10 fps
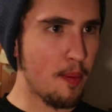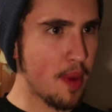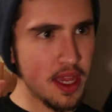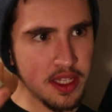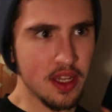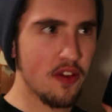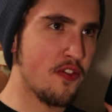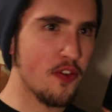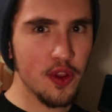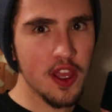amazing,
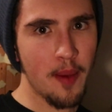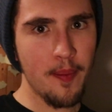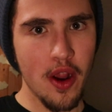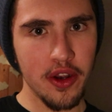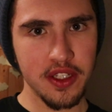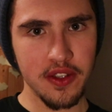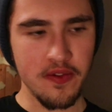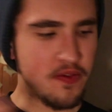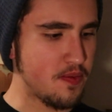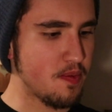fully immersive